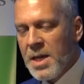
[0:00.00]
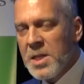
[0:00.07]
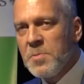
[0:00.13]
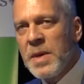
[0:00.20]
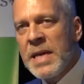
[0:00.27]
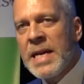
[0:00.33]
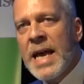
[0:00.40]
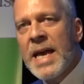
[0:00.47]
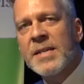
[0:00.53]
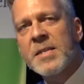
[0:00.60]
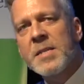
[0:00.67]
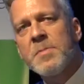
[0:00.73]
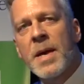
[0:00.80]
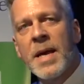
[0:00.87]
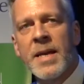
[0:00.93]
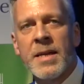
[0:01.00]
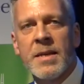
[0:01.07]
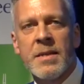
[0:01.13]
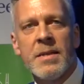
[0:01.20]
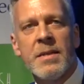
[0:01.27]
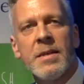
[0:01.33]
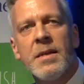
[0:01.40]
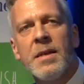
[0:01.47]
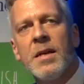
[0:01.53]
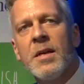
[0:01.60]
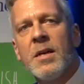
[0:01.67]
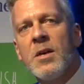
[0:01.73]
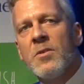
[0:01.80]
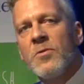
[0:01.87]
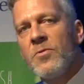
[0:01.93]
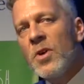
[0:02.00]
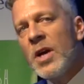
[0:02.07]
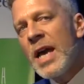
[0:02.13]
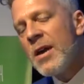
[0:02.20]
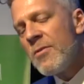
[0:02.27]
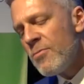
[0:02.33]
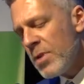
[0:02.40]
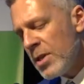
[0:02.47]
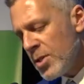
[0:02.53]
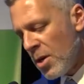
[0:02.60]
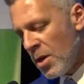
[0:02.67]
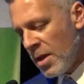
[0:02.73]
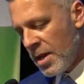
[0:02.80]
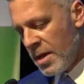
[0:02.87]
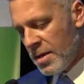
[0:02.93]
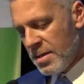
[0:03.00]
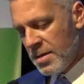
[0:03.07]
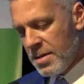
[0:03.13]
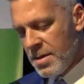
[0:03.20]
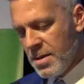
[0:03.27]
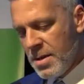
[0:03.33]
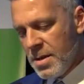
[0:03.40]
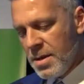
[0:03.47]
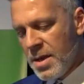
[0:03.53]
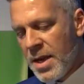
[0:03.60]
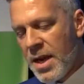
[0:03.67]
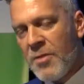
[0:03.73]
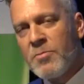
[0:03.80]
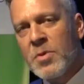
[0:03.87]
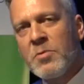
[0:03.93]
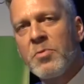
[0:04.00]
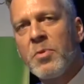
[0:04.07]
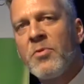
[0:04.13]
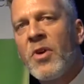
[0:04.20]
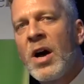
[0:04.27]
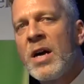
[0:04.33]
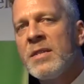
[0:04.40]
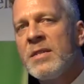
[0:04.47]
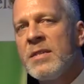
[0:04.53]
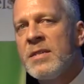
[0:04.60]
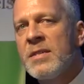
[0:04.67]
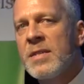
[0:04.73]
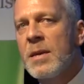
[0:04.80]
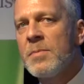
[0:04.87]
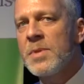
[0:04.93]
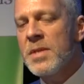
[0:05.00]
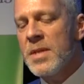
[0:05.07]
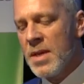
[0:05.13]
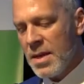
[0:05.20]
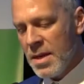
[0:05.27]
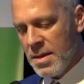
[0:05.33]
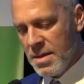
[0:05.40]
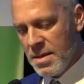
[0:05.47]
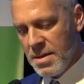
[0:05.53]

It's been estimated for every dollar the government provides in subsidy,